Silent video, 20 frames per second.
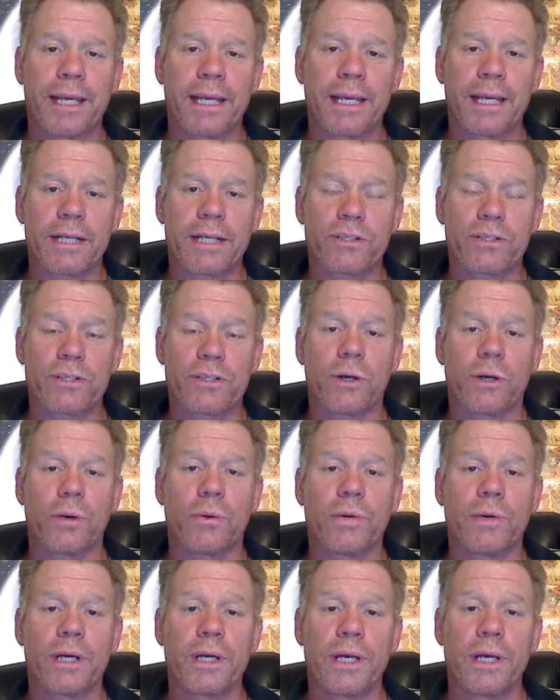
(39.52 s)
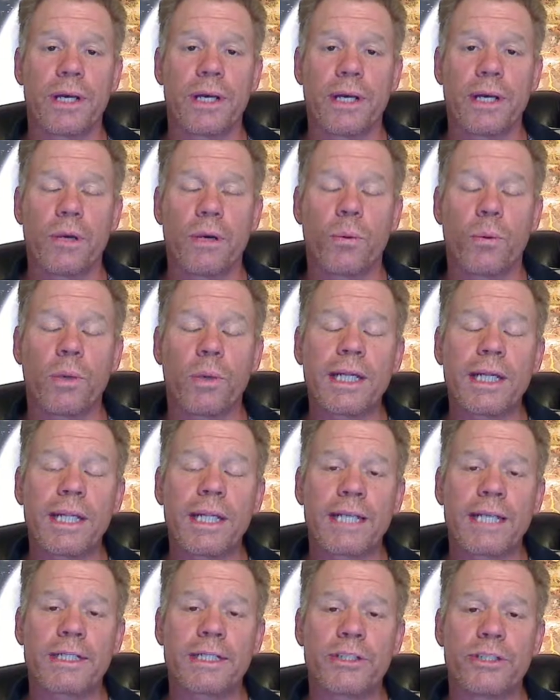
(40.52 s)
And so what I'd
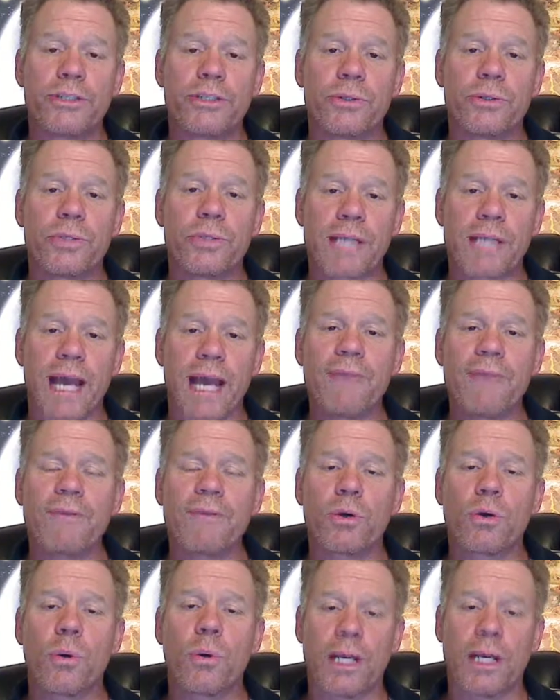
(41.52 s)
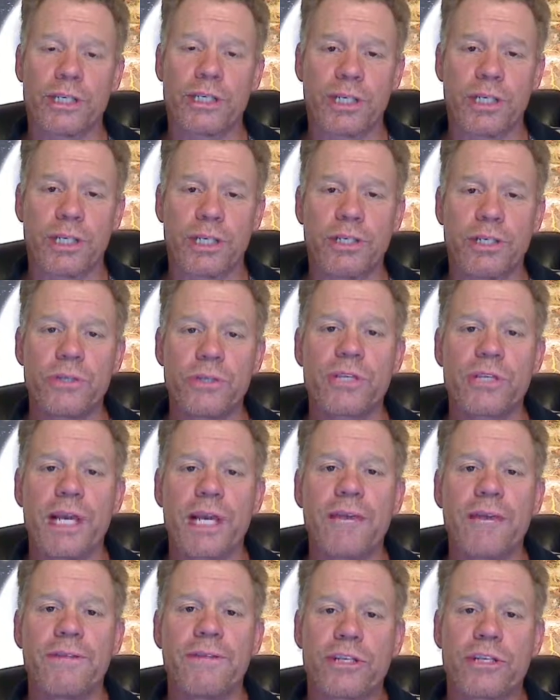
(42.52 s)
like to do is I have a question. You
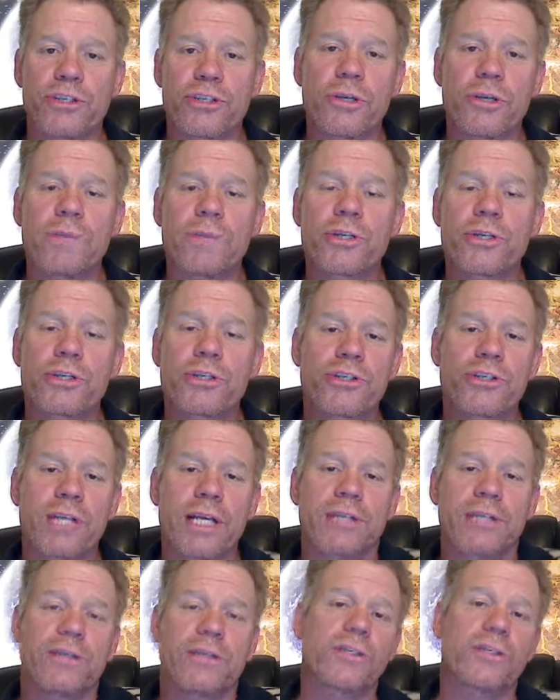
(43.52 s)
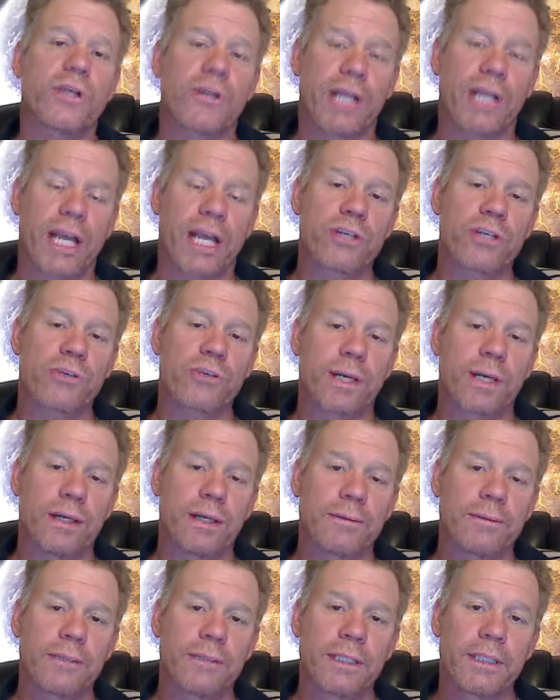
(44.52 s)
say that Scripture centers on Israel.
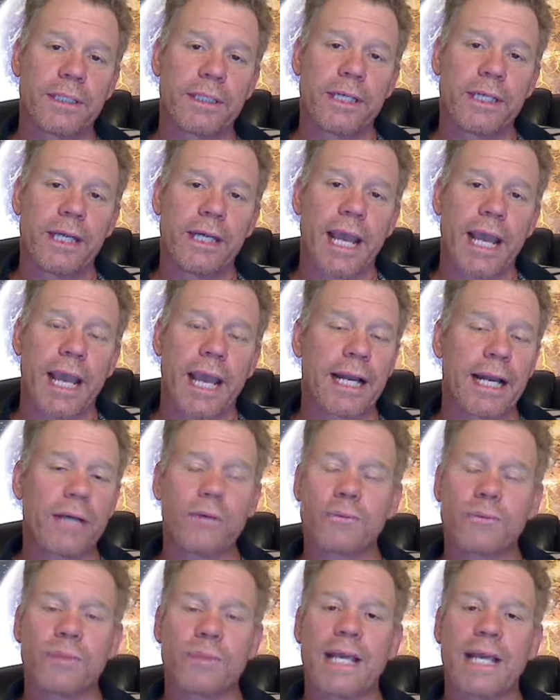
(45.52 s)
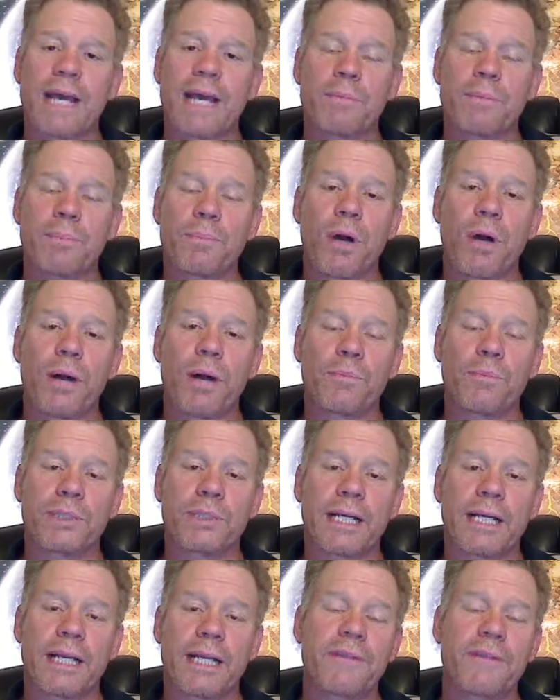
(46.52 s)
And I don't really have a problem with
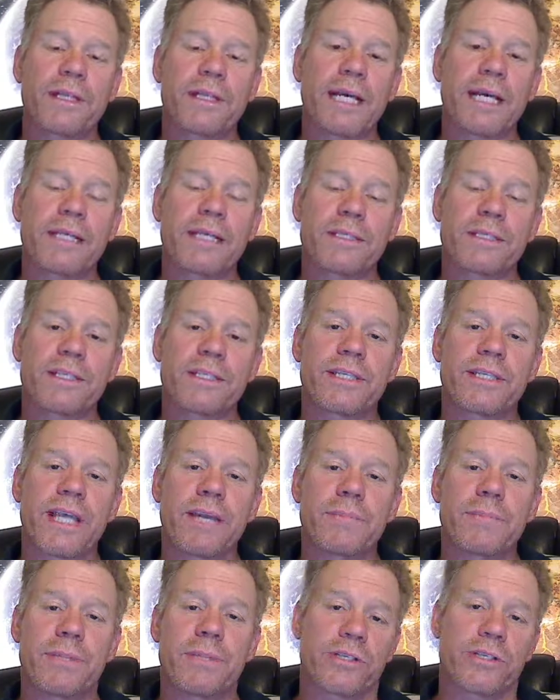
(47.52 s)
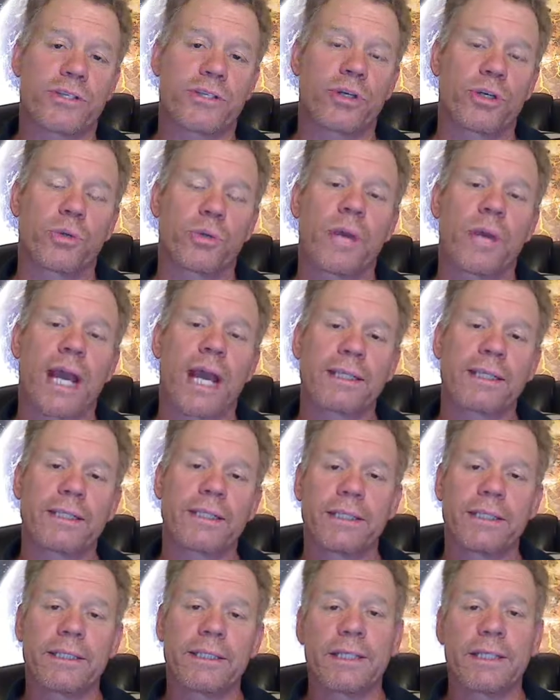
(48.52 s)
that. I think that statement is correct.